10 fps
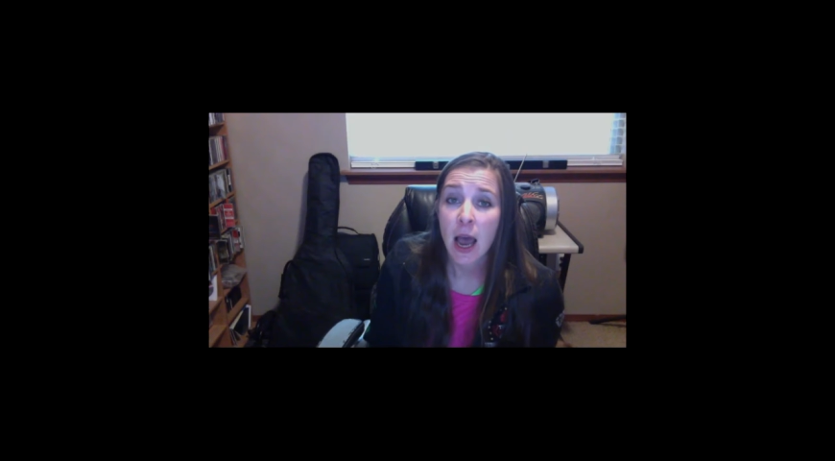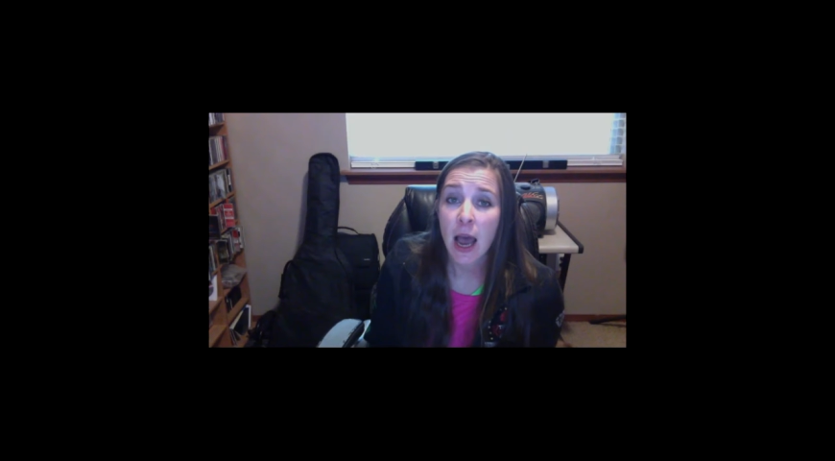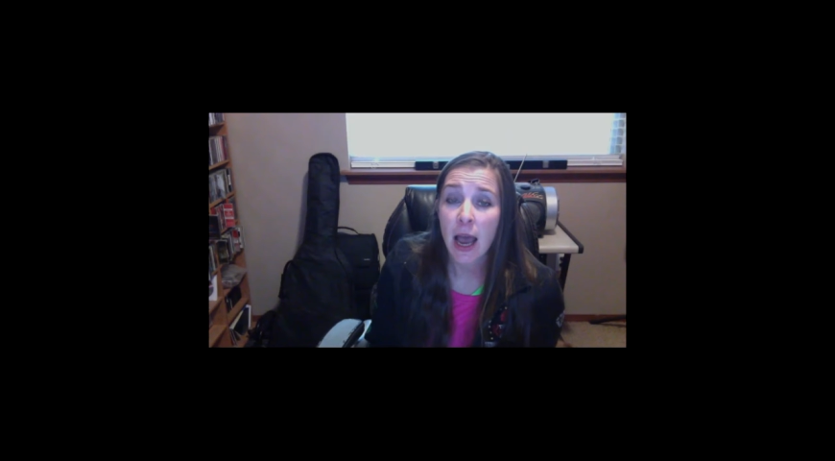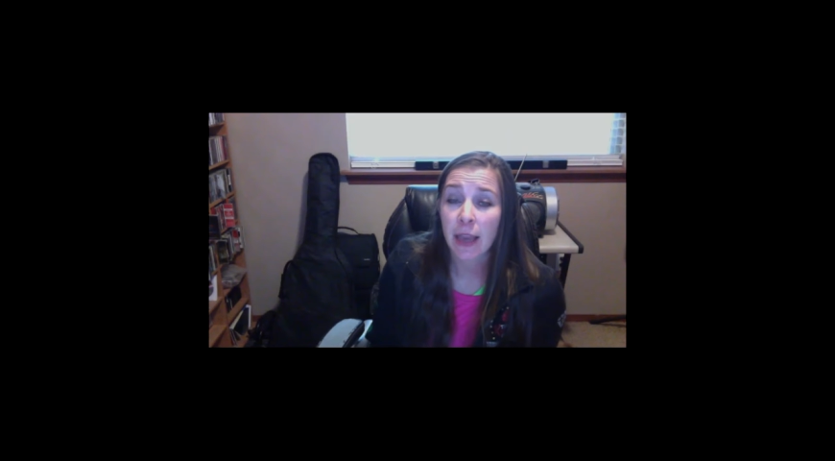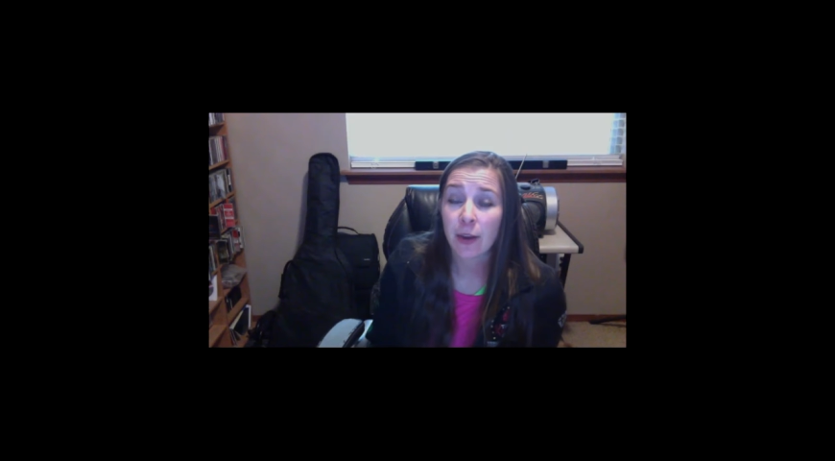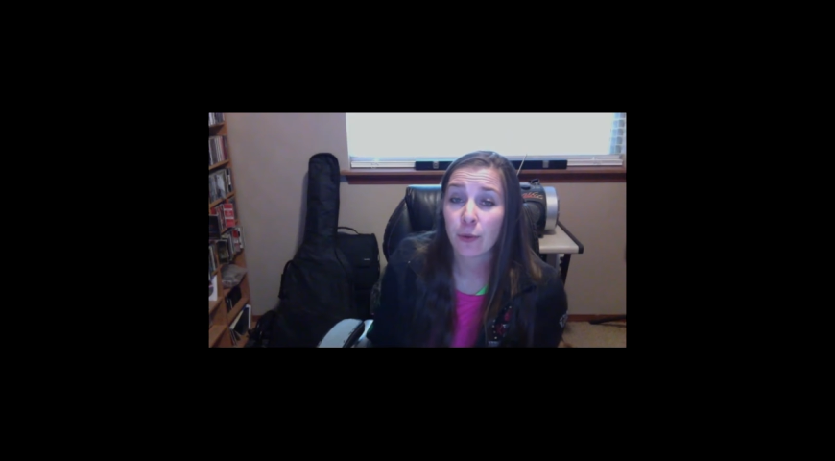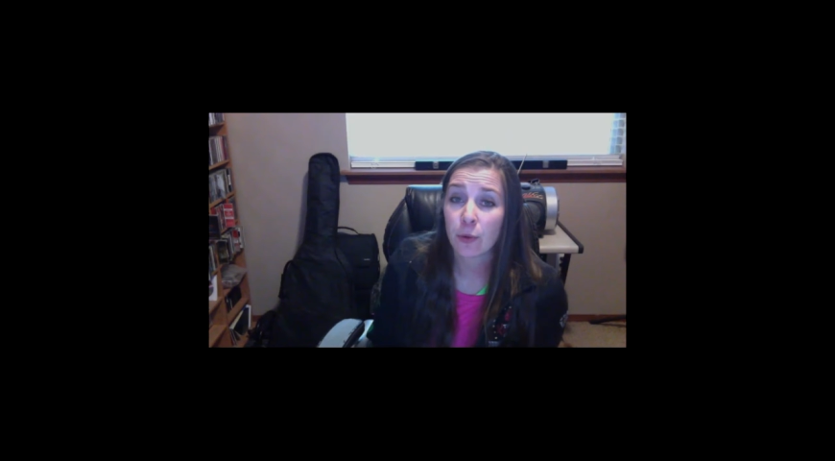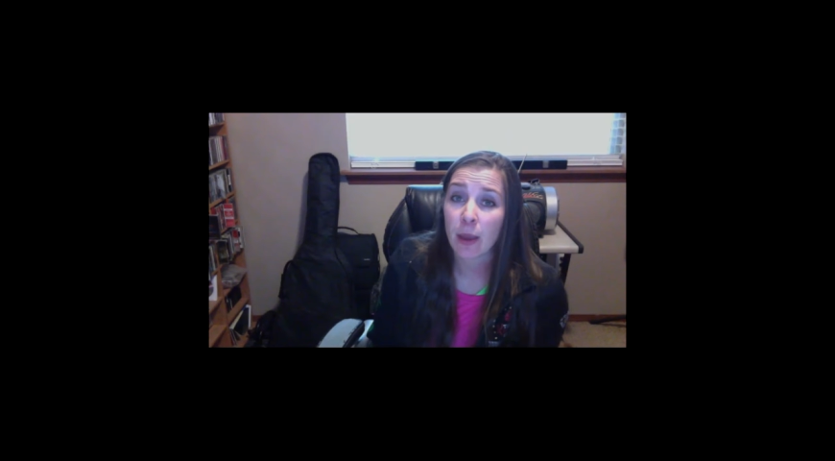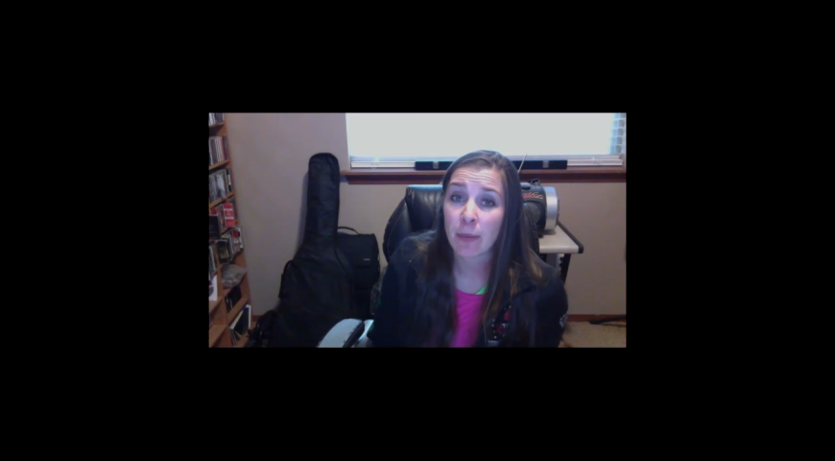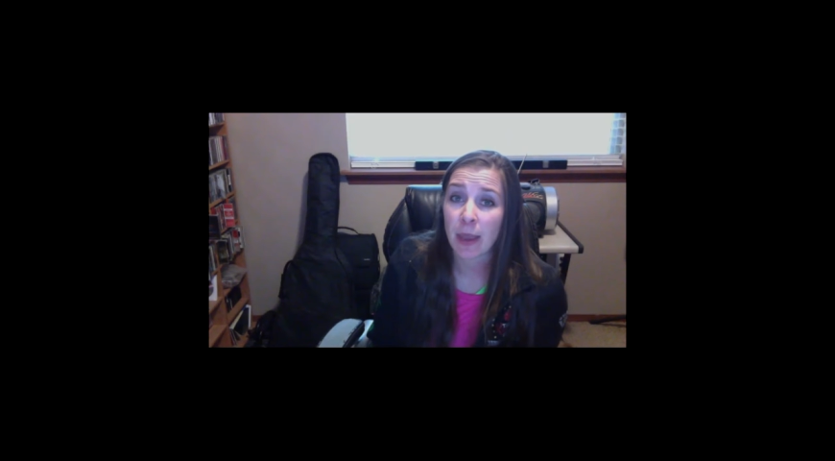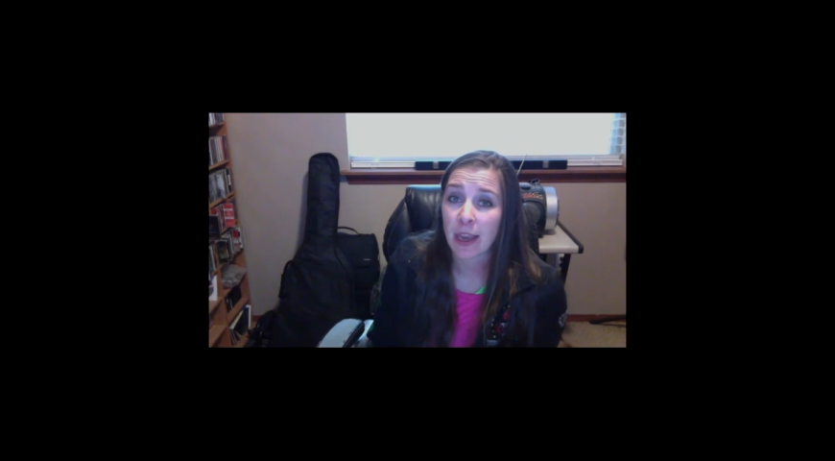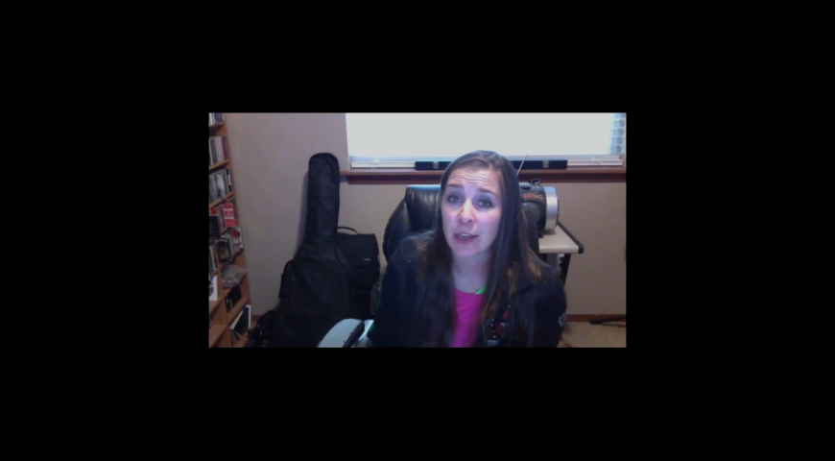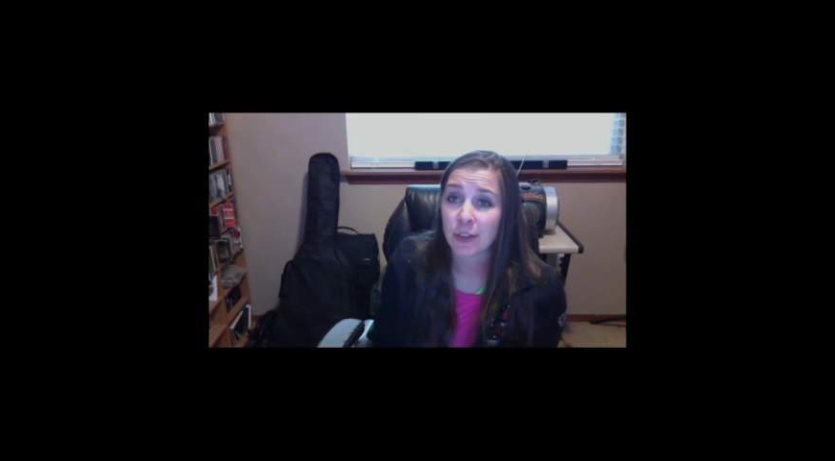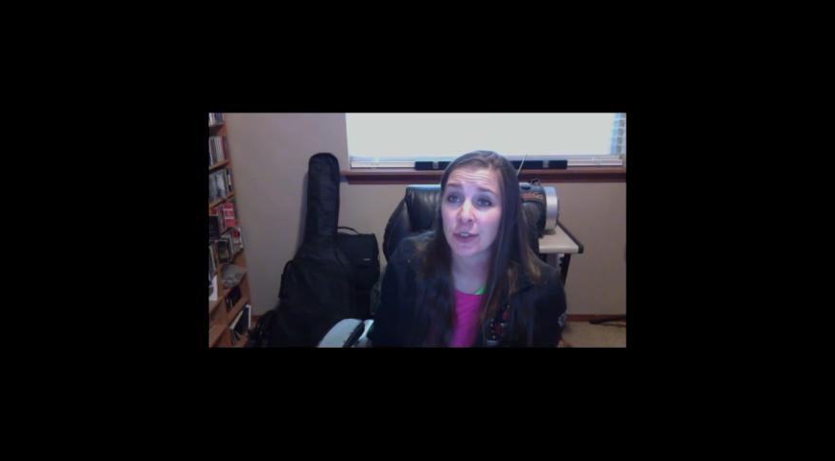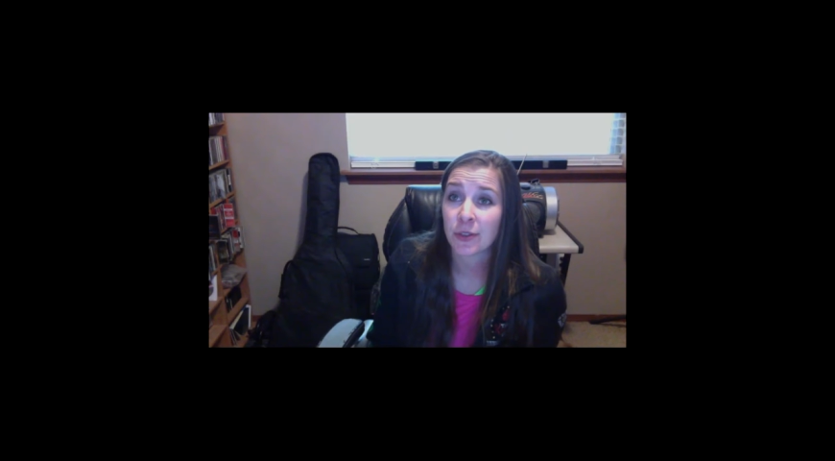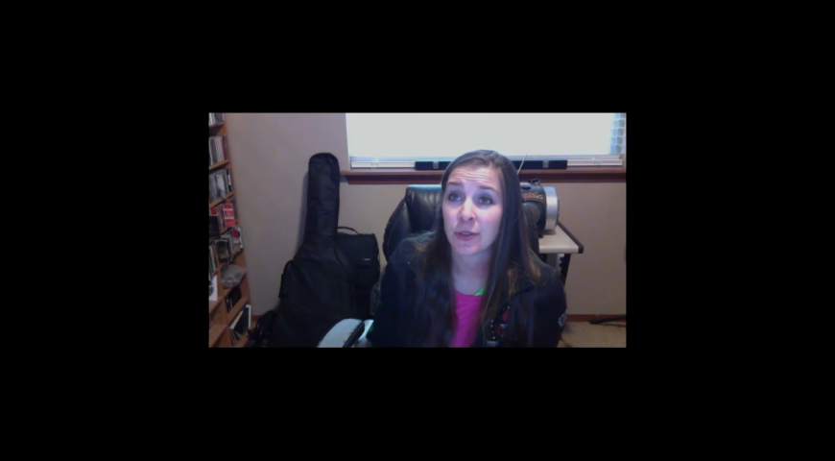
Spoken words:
I grew my page